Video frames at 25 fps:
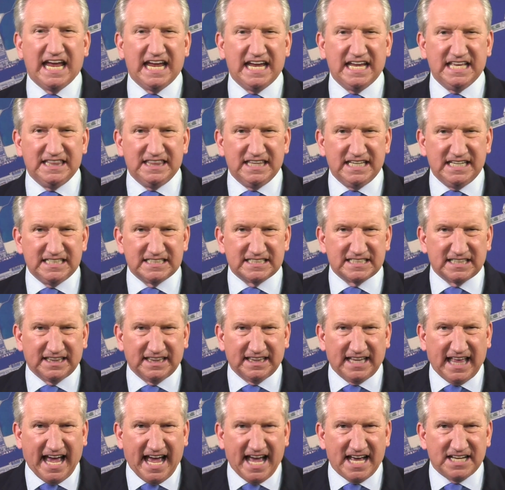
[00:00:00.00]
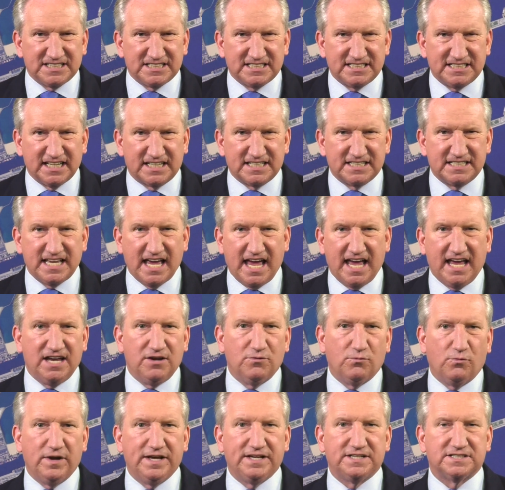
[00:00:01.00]
in these last 6 to
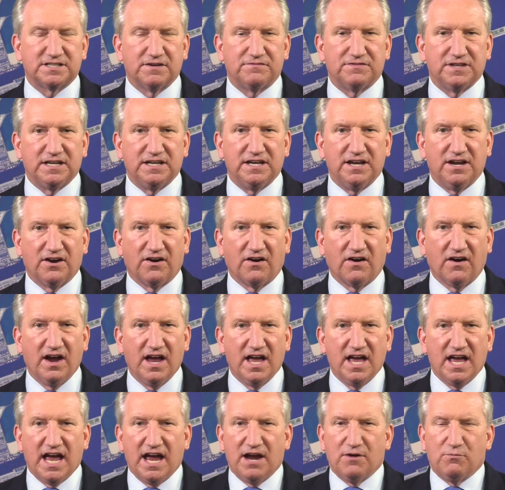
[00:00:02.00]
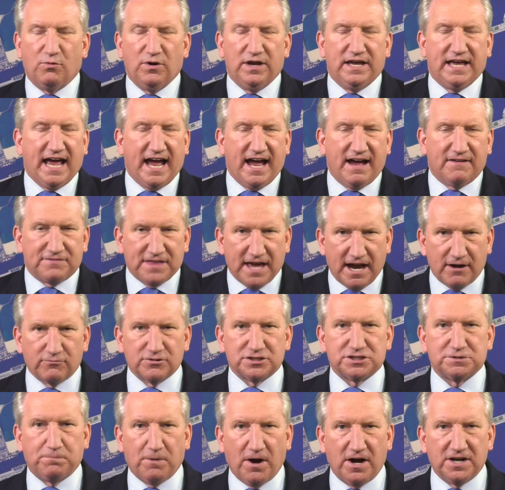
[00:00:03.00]
8 weeks of the year, and we have that
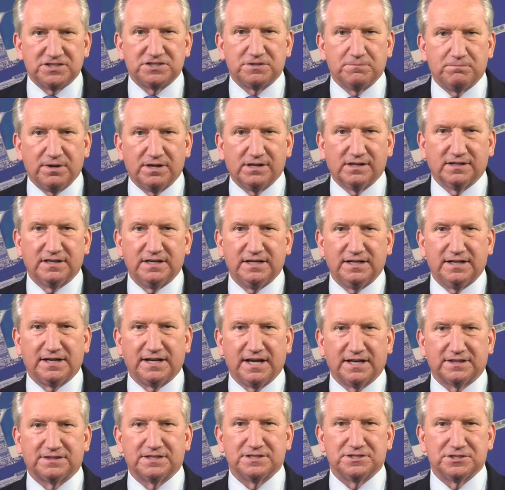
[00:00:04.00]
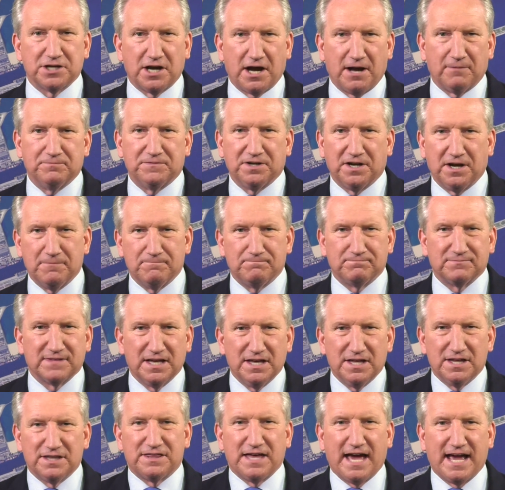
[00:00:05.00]
responsibility to get the job done.
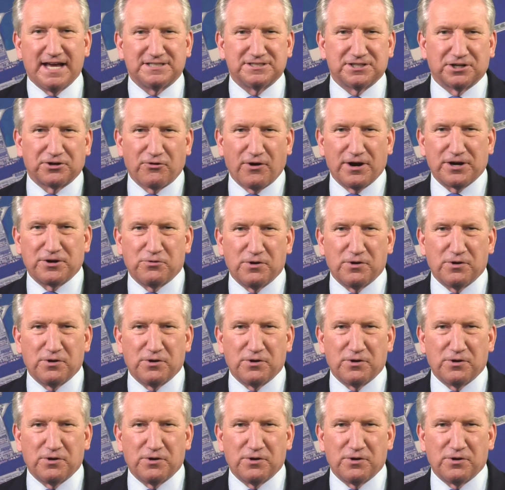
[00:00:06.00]
Thanks, and great